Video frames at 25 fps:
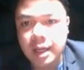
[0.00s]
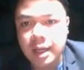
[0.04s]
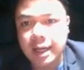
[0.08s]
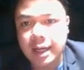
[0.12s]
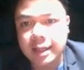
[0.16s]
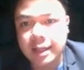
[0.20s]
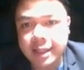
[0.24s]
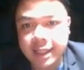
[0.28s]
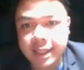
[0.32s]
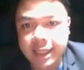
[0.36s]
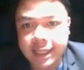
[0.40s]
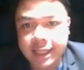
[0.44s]

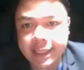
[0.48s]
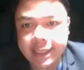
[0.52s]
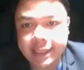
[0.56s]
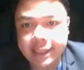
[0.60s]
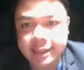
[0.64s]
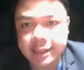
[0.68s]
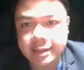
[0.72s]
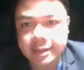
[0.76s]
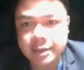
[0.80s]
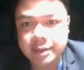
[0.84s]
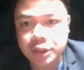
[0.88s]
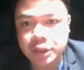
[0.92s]

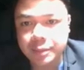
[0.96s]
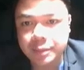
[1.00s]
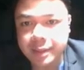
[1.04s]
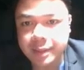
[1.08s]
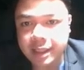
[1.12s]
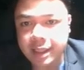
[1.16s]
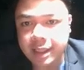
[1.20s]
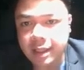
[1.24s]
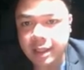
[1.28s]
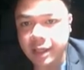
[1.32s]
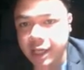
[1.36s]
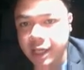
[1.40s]
learning to
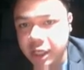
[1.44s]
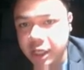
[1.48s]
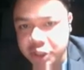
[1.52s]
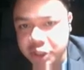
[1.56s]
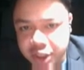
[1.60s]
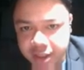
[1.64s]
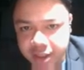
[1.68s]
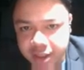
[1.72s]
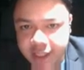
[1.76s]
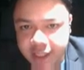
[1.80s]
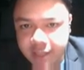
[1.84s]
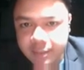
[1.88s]
be engaging.